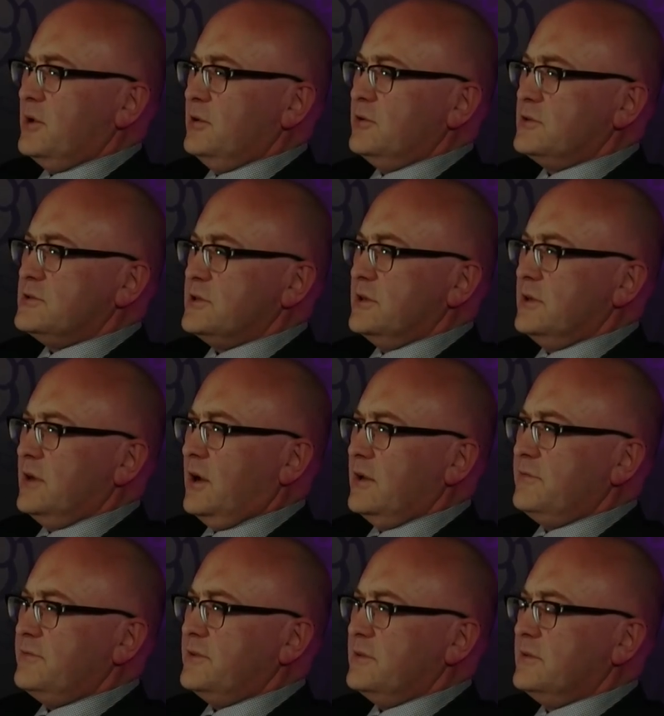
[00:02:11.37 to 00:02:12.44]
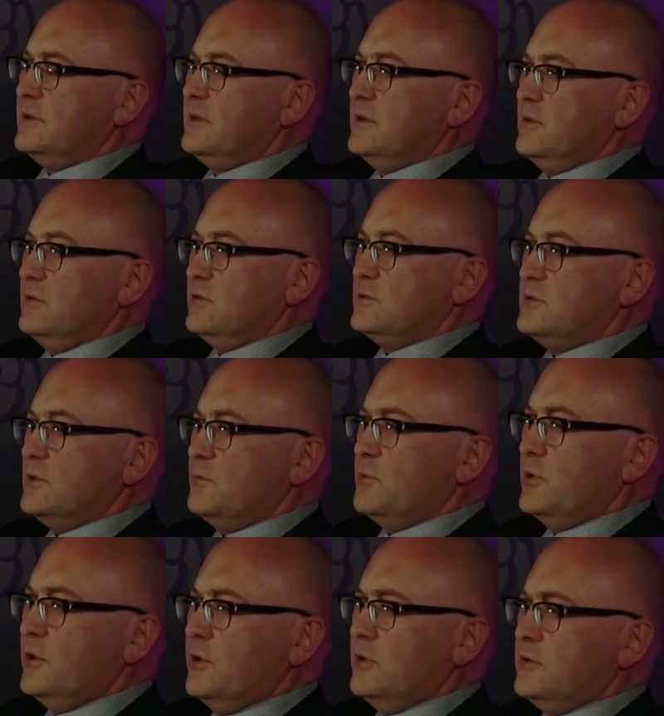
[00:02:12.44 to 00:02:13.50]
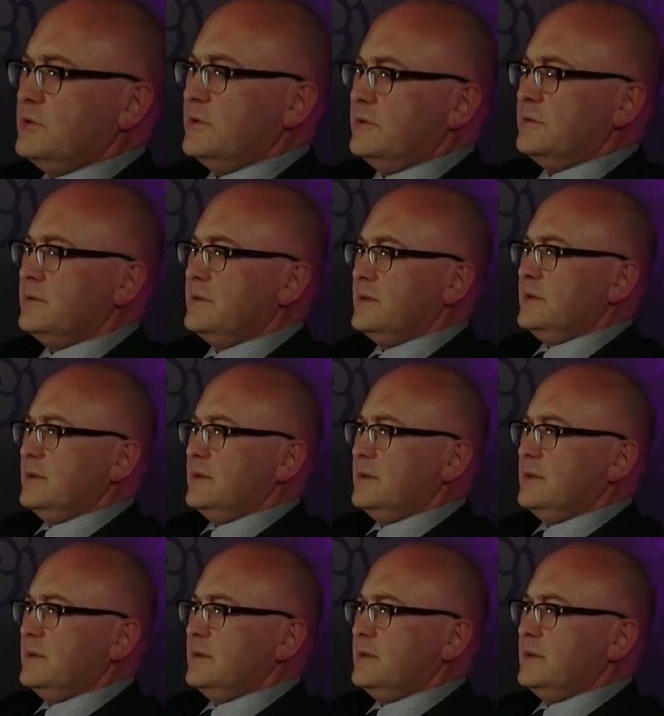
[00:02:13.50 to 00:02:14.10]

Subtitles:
I looked at life and looked at the world, and